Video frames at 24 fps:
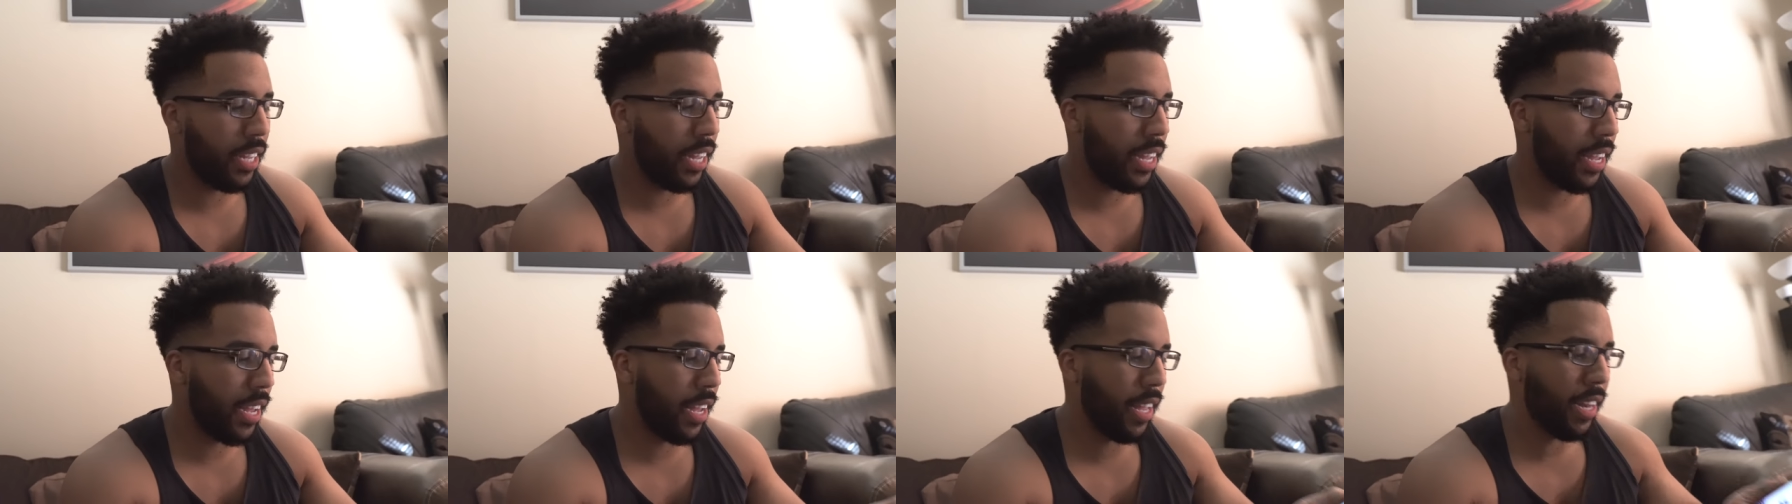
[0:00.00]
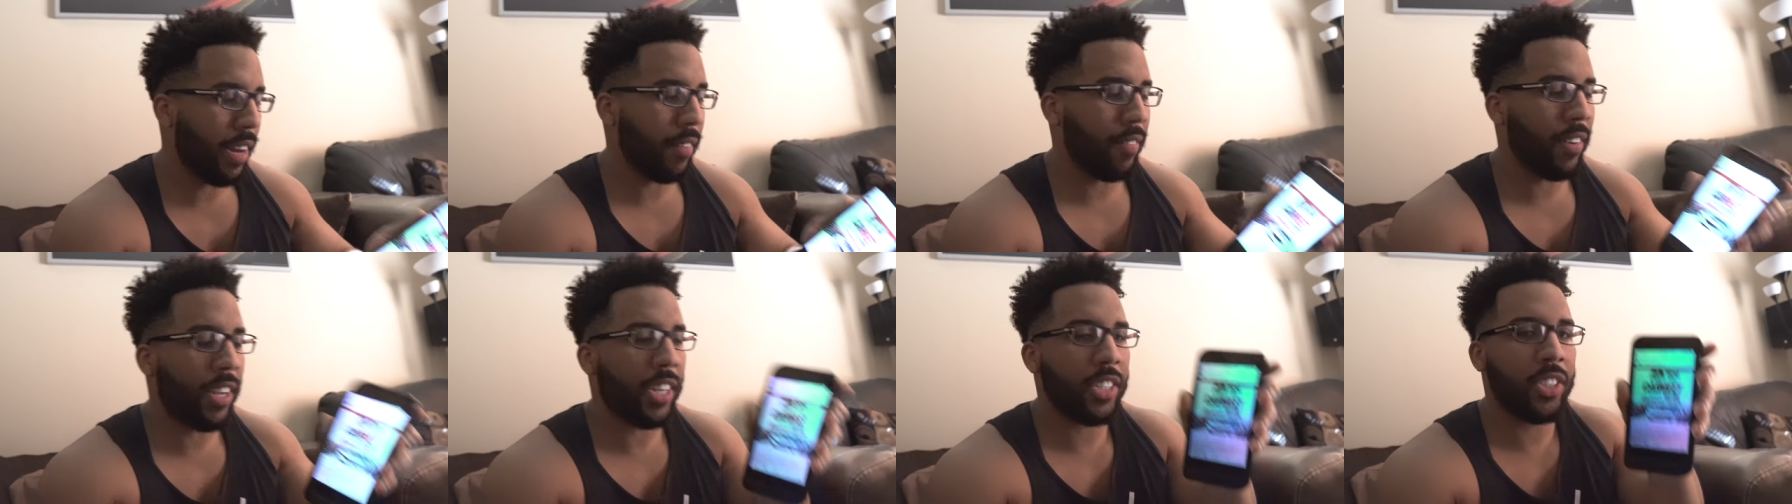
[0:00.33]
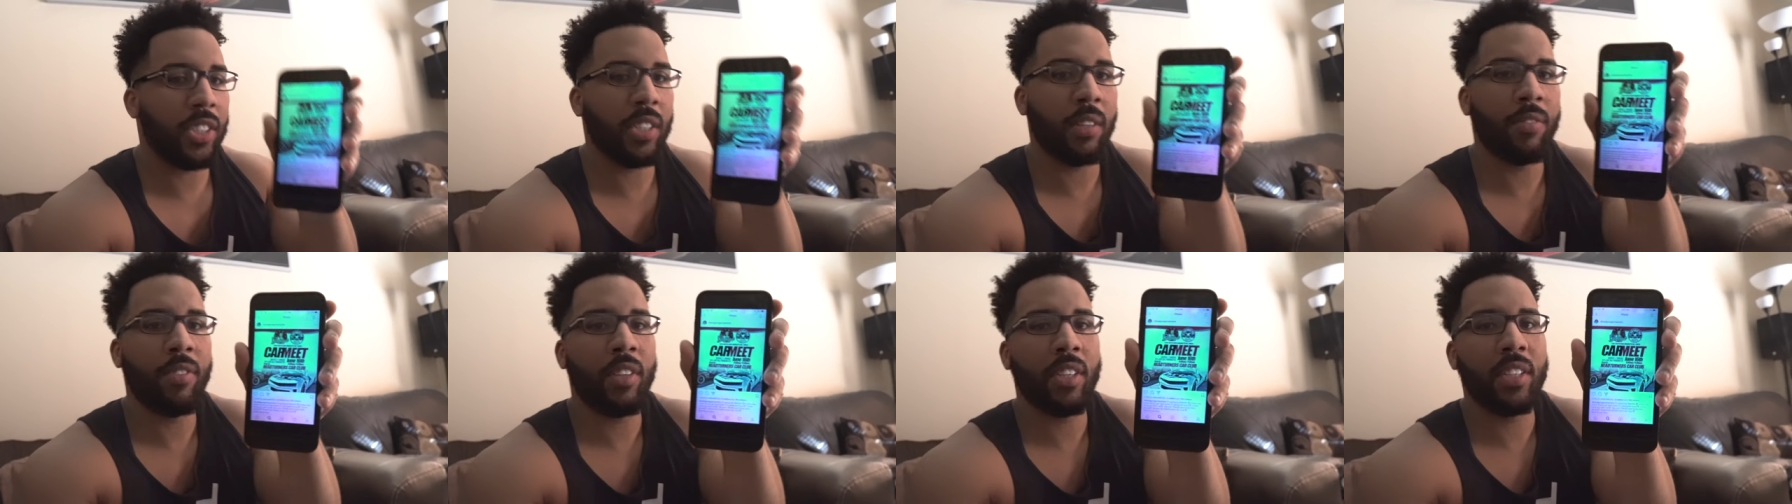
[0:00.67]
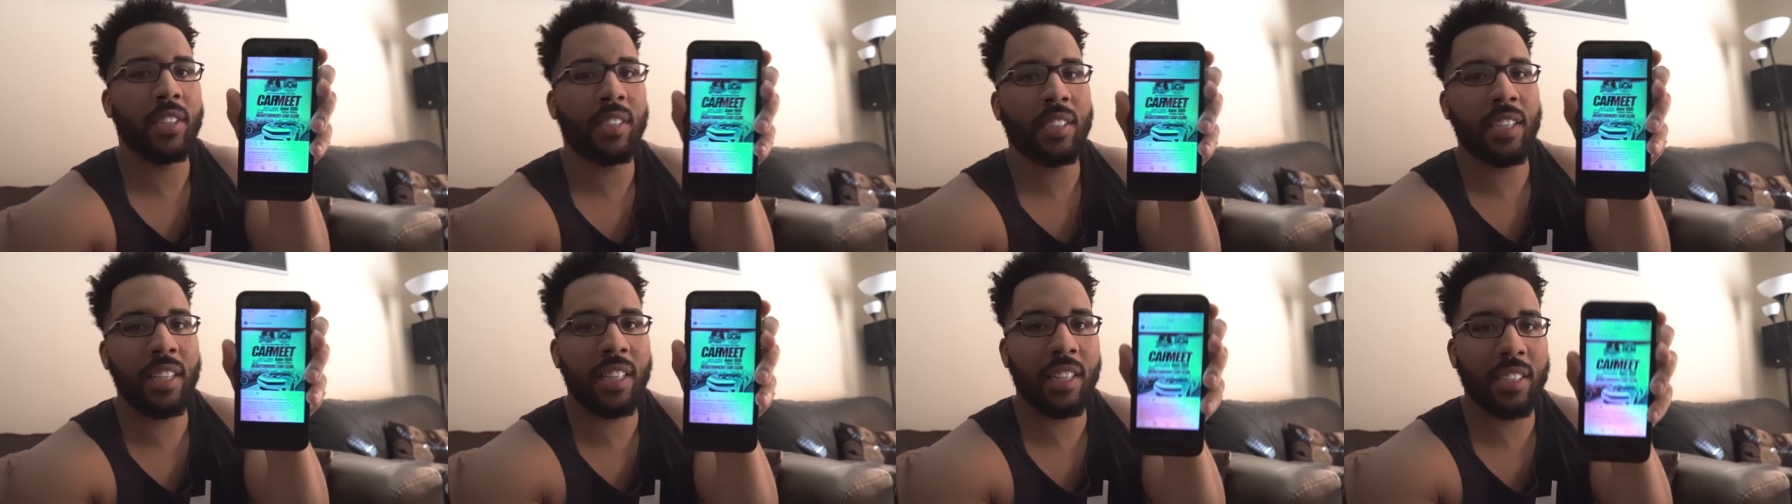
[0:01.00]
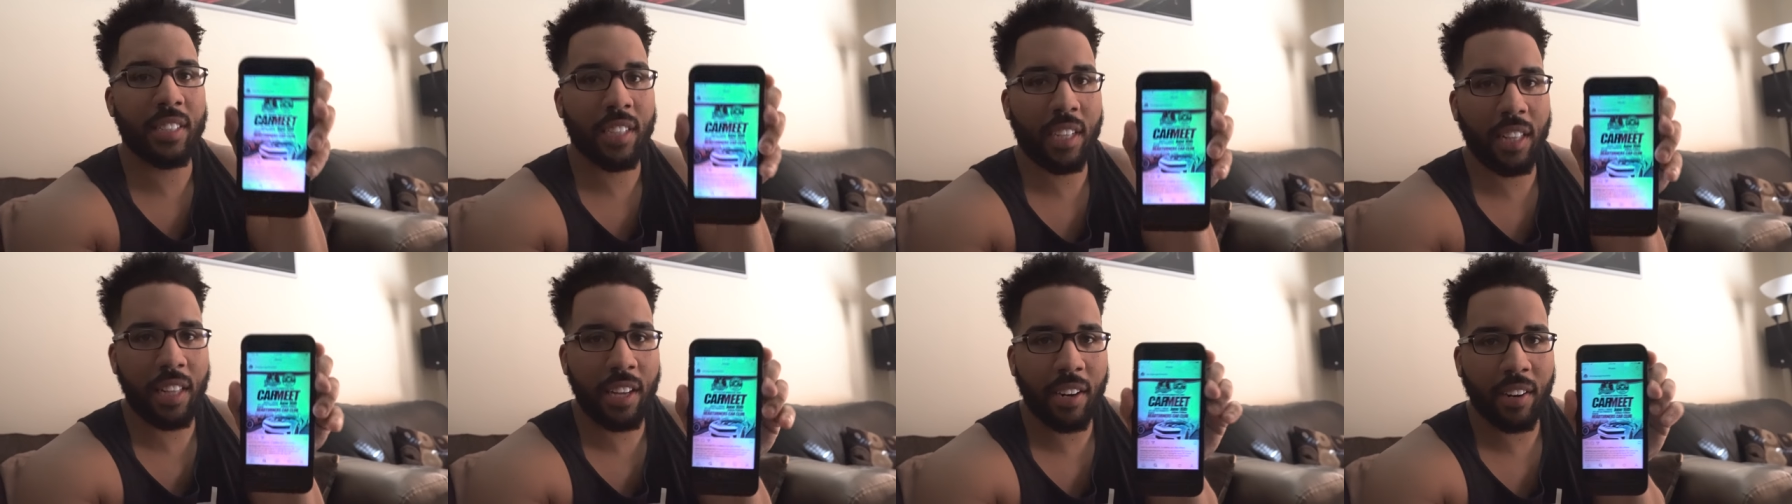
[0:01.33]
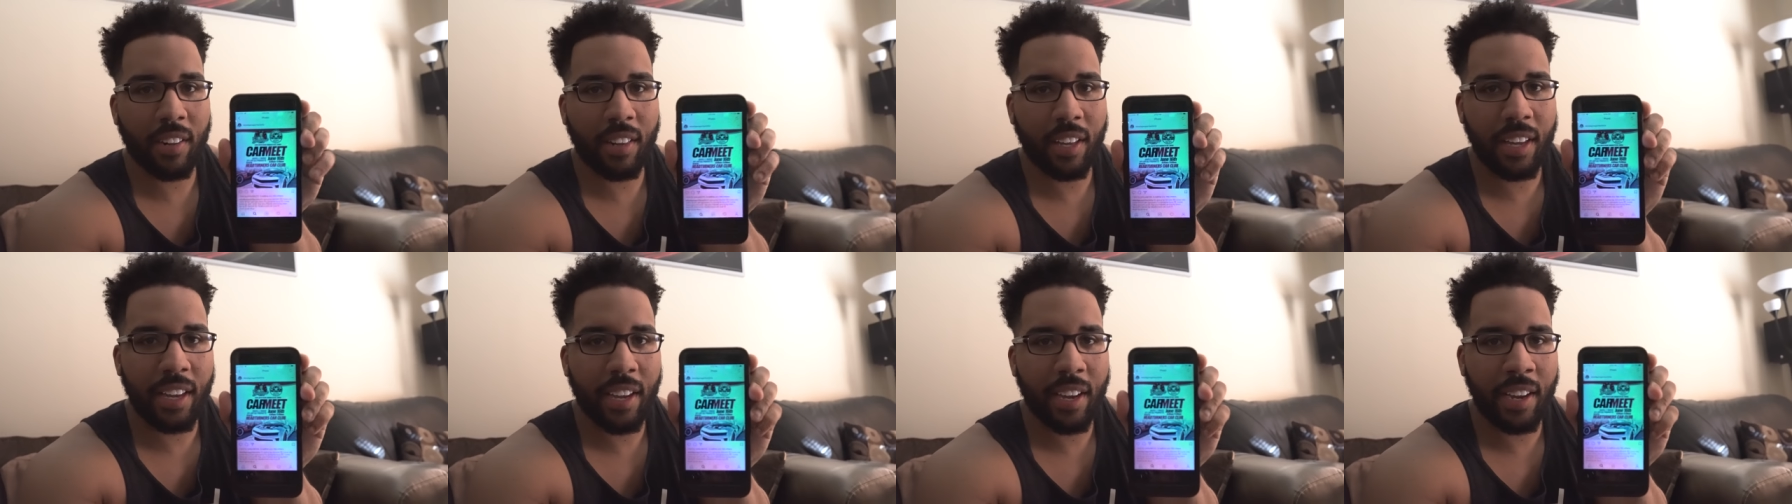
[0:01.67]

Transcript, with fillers: and I'm not sure if you can see this clearly